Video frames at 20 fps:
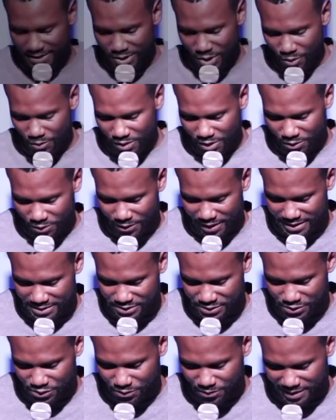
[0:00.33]
don't want to
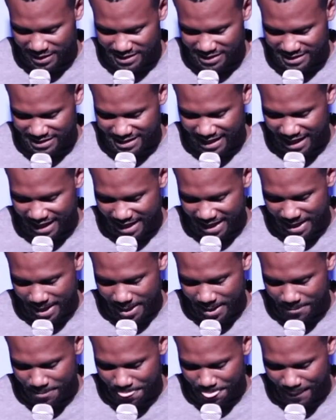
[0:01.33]
waste too much
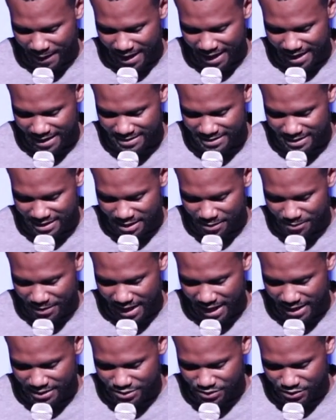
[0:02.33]
time as uh,
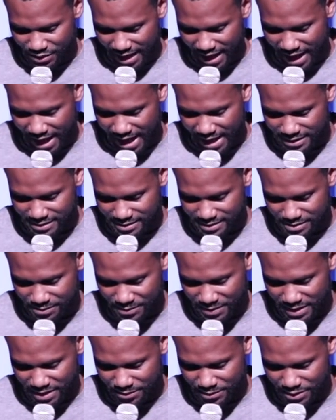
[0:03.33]
Pastor asks
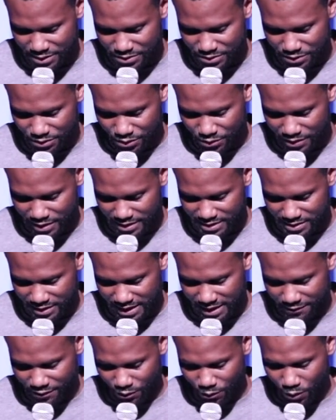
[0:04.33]
me and Minister Dorian to
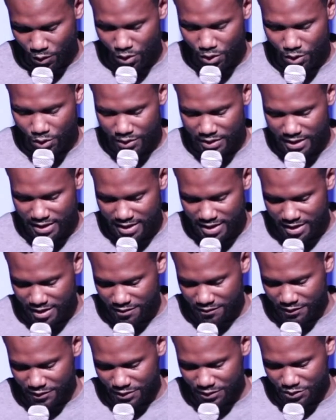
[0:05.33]
give a word
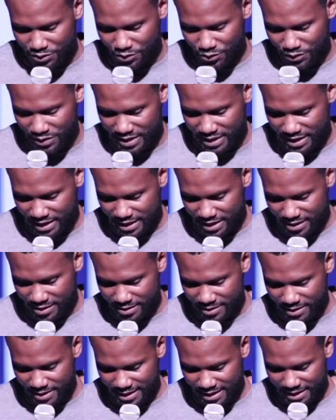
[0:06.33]
for the new year.